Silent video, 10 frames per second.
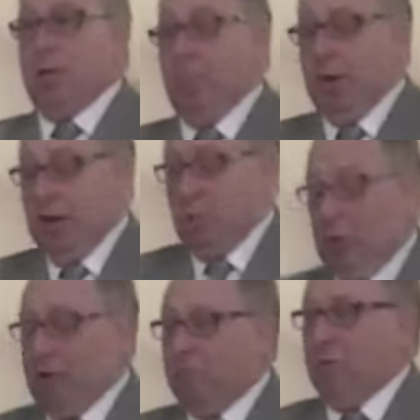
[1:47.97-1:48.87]
you become
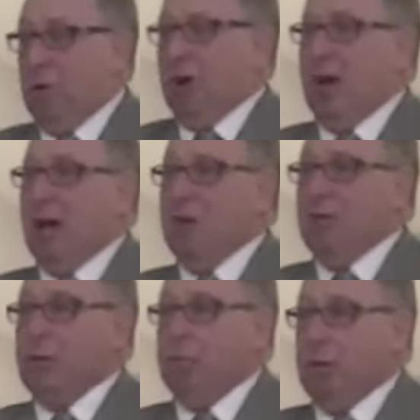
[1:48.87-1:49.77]
one of
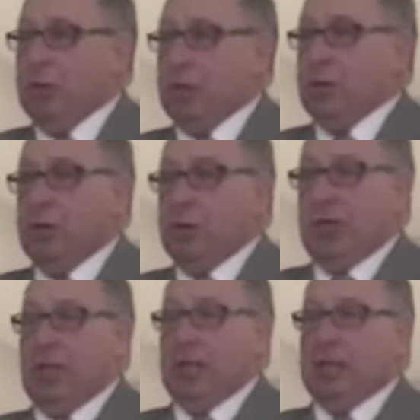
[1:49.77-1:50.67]
400 middle schools in
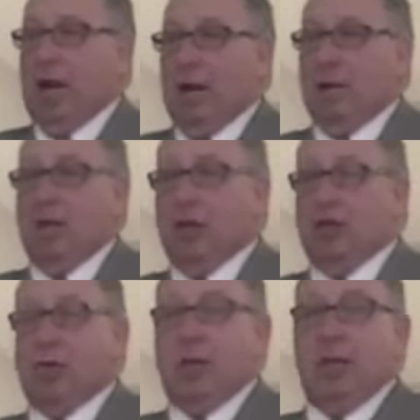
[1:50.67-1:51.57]
the entire
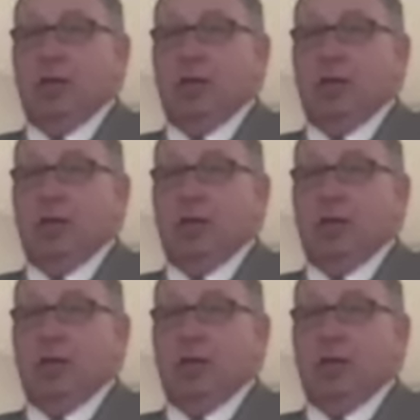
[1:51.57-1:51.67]
country